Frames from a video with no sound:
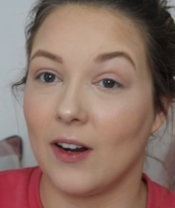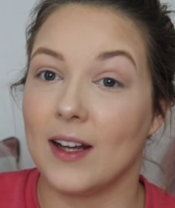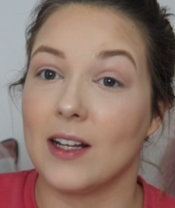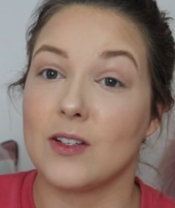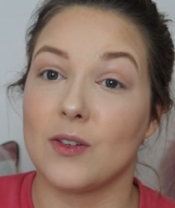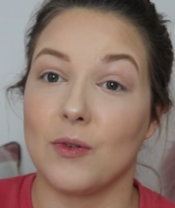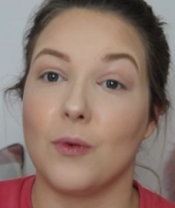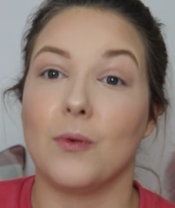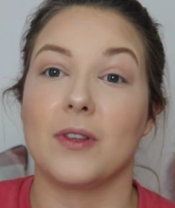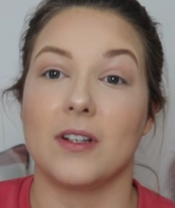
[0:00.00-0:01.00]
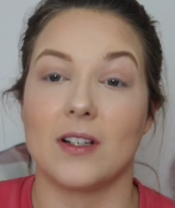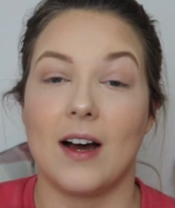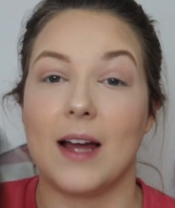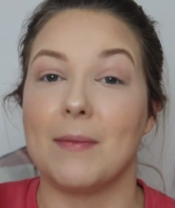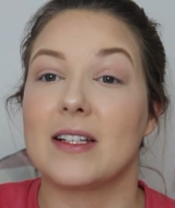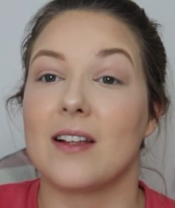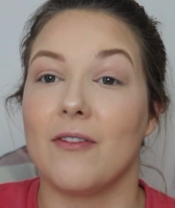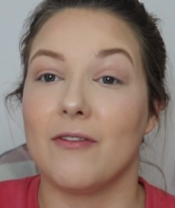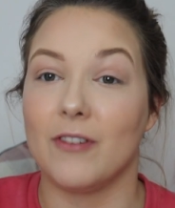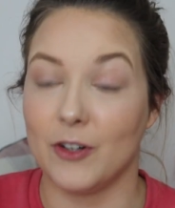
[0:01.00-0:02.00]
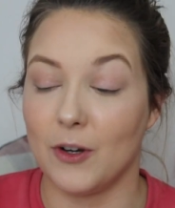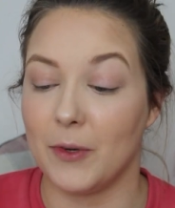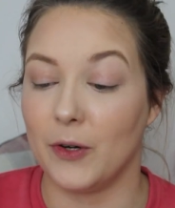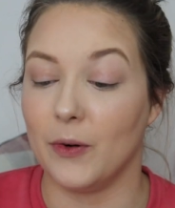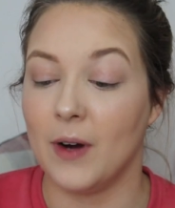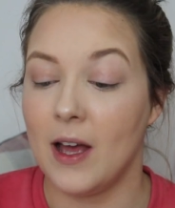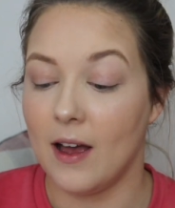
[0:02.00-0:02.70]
clients all the time. It's phenomenal.